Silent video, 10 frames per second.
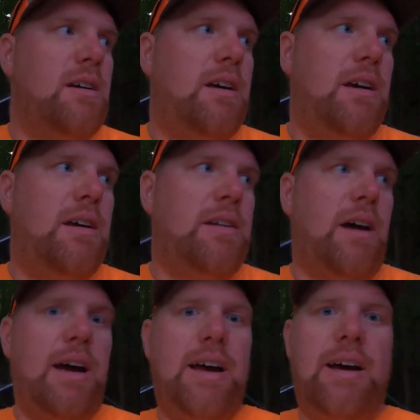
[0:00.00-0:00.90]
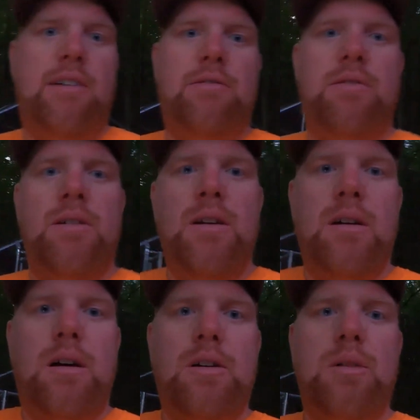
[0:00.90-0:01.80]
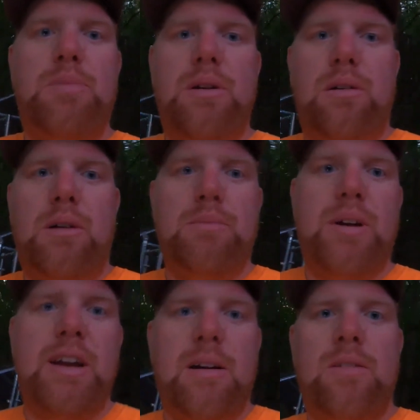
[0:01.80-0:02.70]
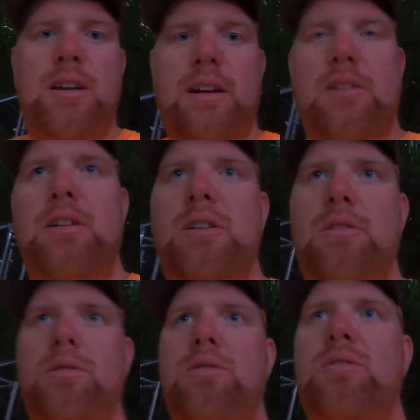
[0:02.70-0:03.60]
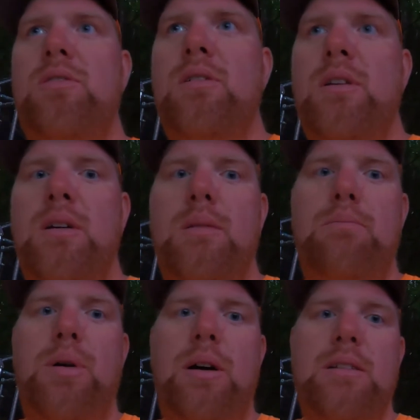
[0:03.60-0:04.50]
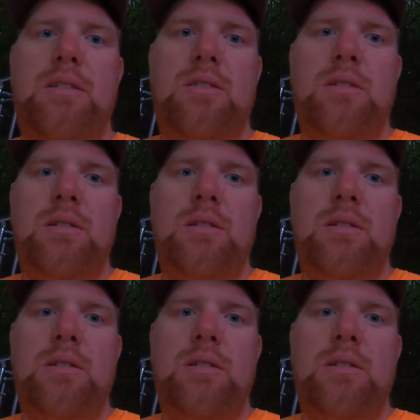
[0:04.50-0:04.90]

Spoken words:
and I have a good bit of lumber here that I could use, but